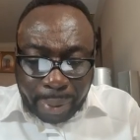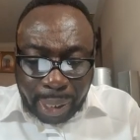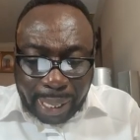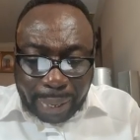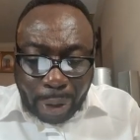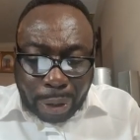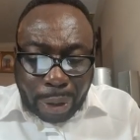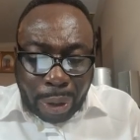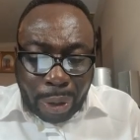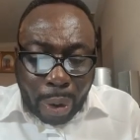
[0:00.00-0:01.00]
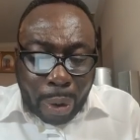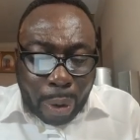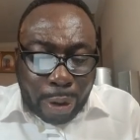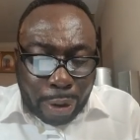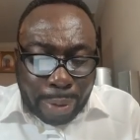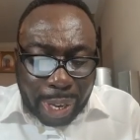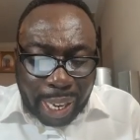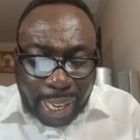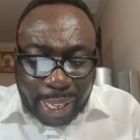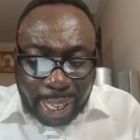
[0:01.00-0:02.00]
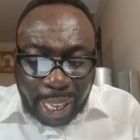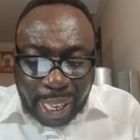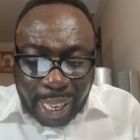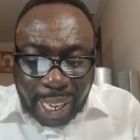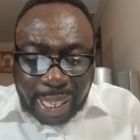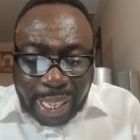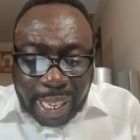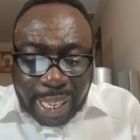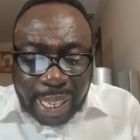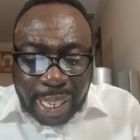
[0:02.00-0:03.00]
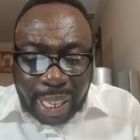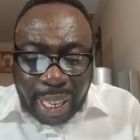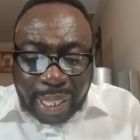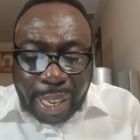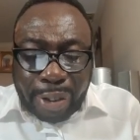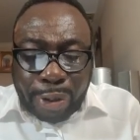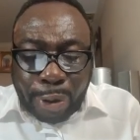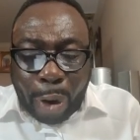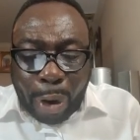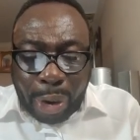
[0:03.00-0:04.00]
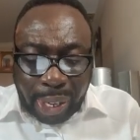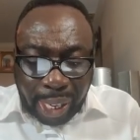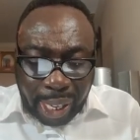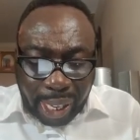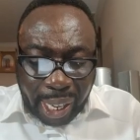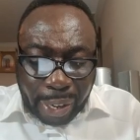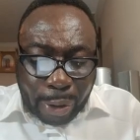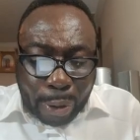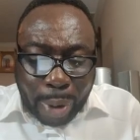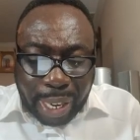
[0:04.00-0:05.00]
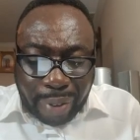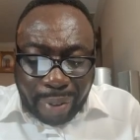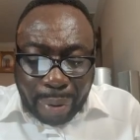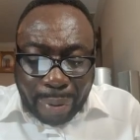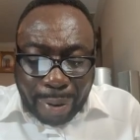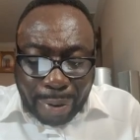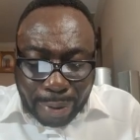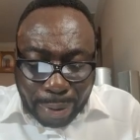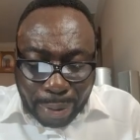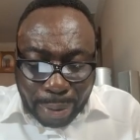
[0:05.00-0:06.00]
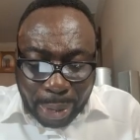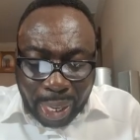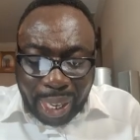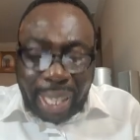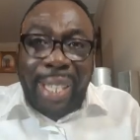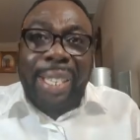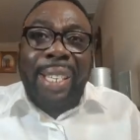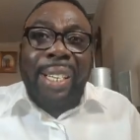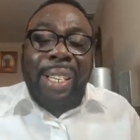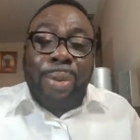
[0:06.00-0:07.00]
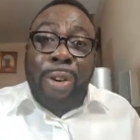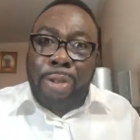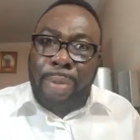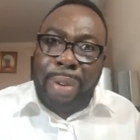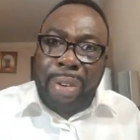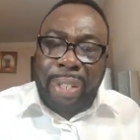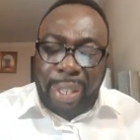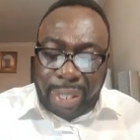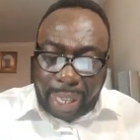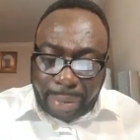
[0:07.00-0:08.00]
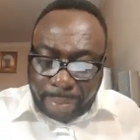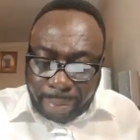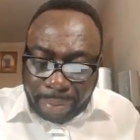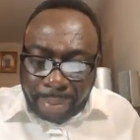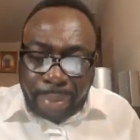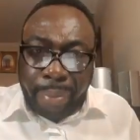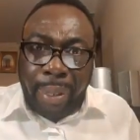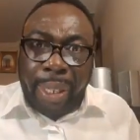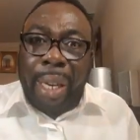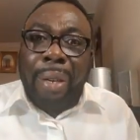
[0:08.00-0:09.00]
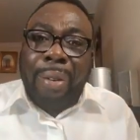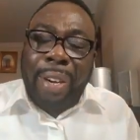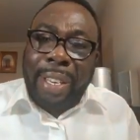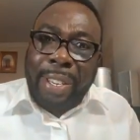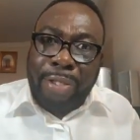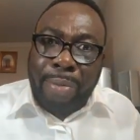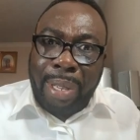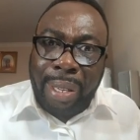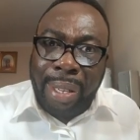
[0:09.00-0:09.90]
There was no going to be an end. Let's eat, let's enjoy, let's do whatever we want to do. Yesterday it's going to be the same. A child of God, listen to me.